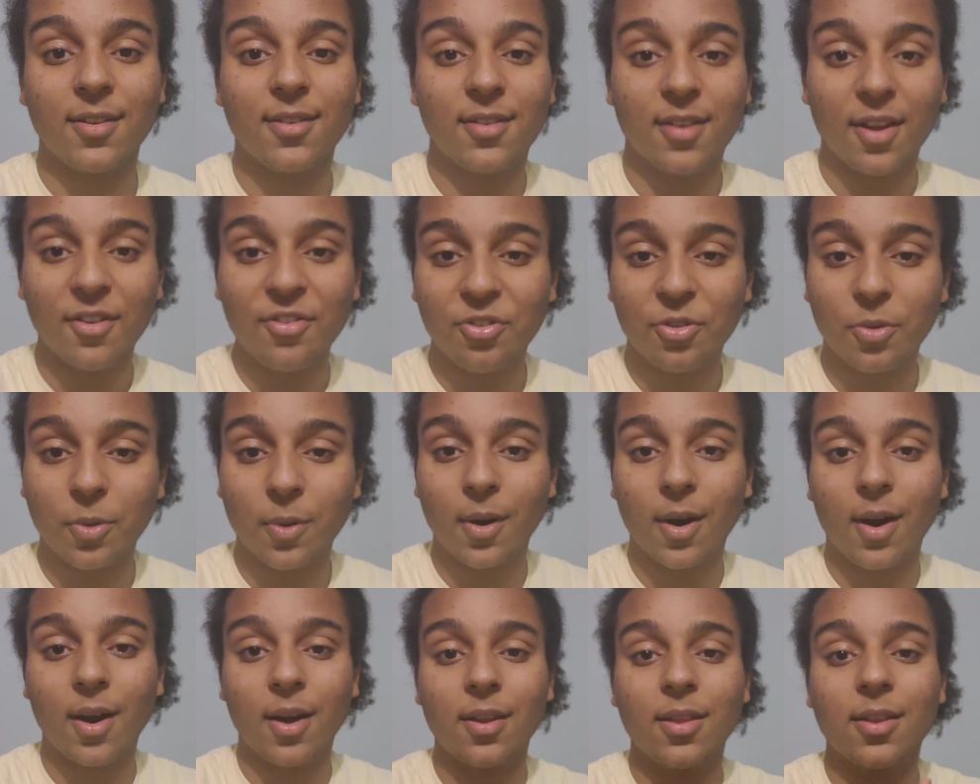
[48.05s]

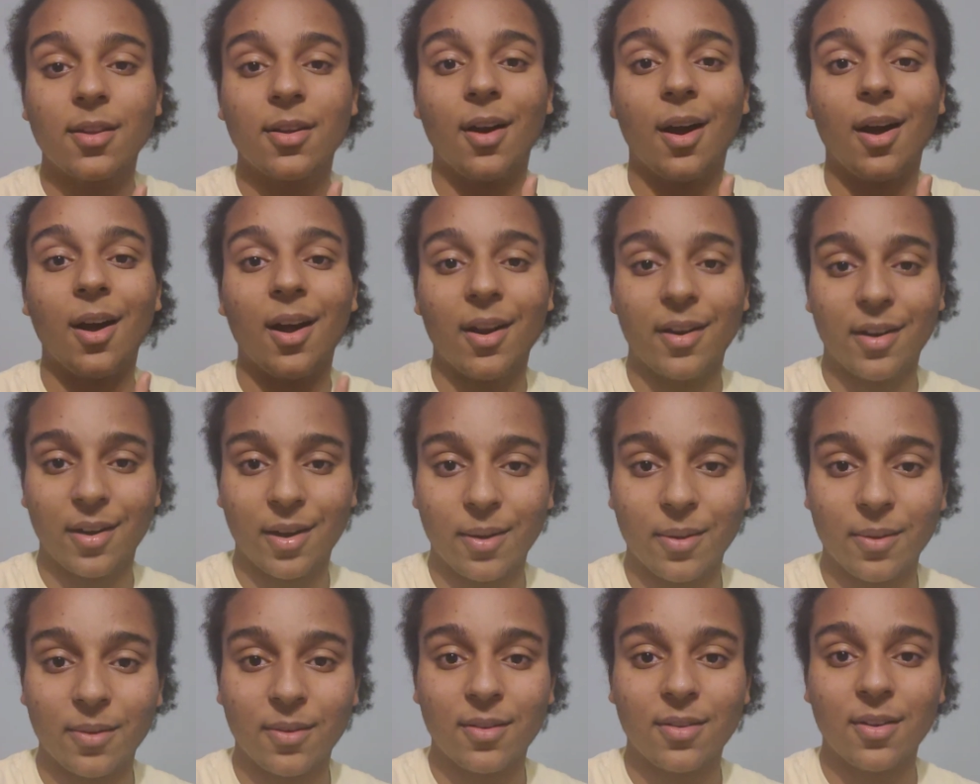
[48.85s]
Sephiroth got
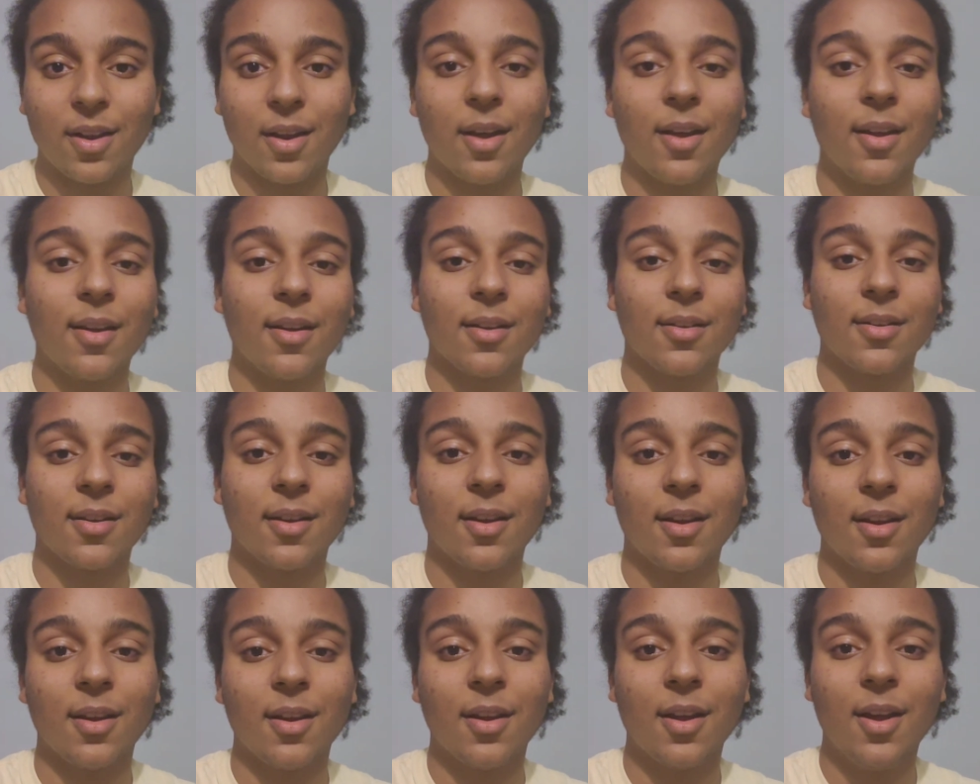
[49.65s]
announced as
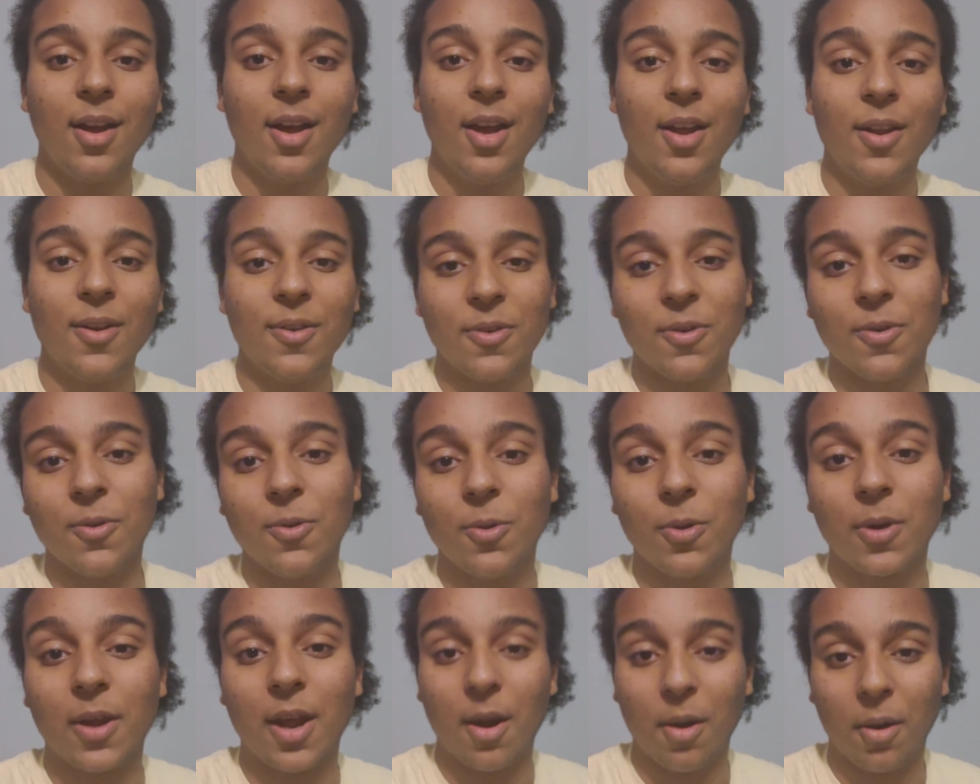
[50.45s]
a
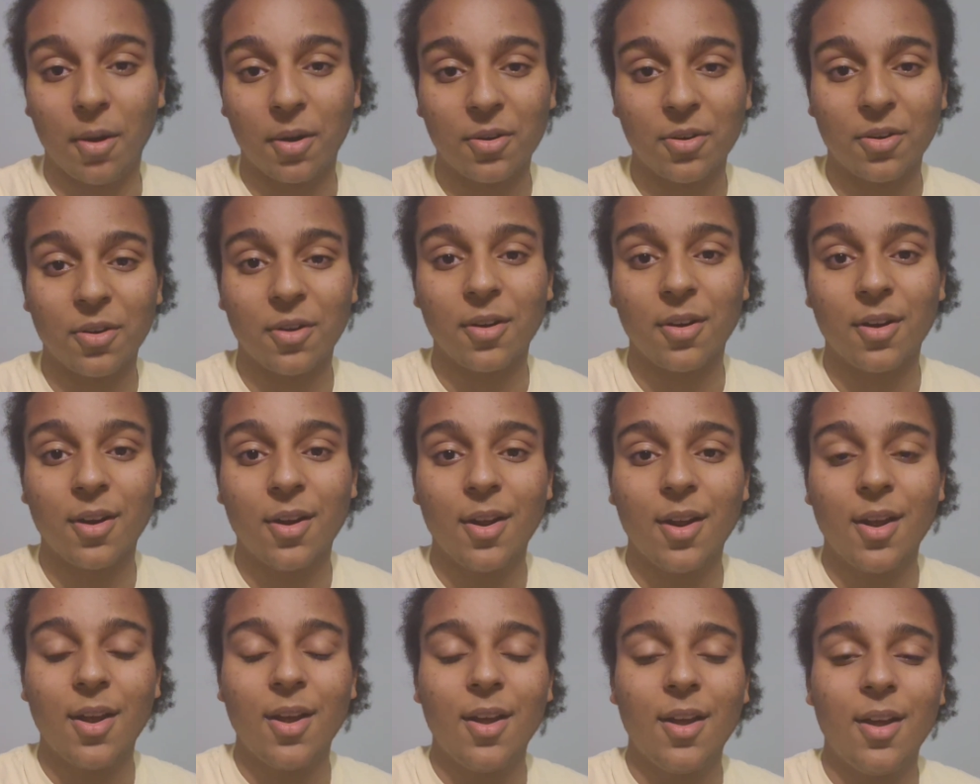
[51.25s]
new character
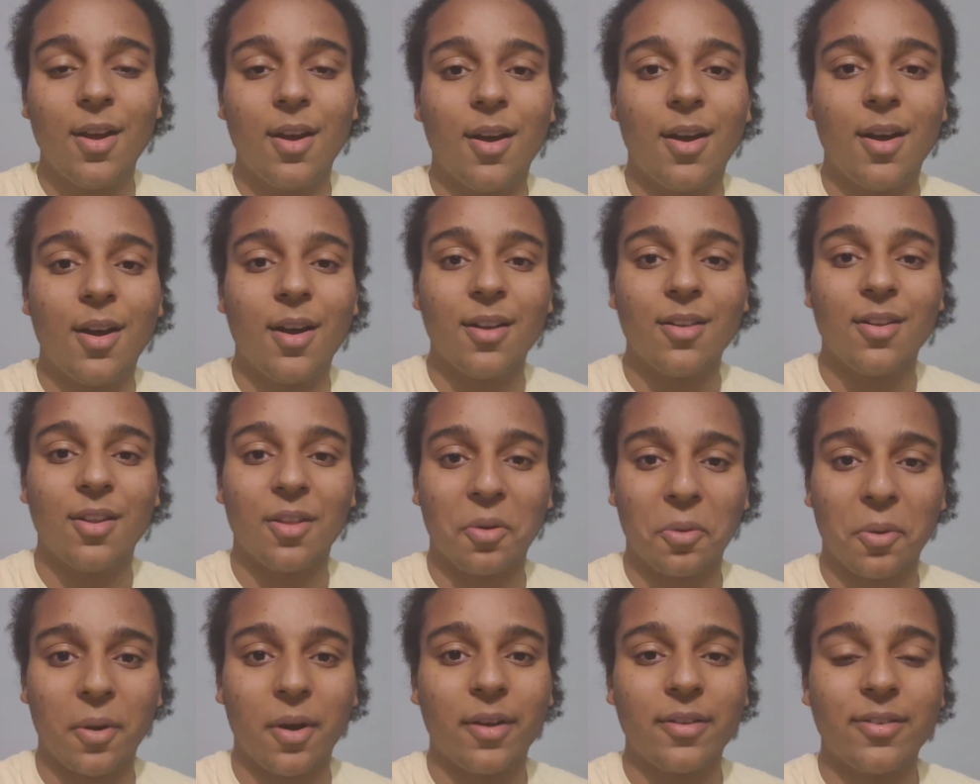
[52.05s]

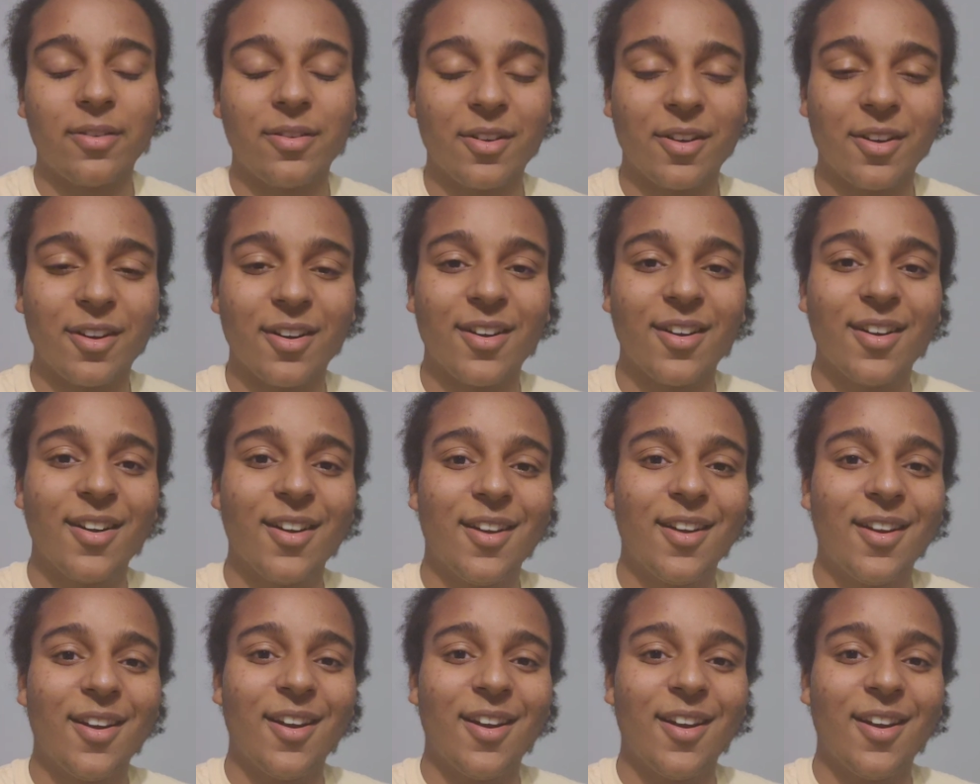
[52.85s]
to the roster,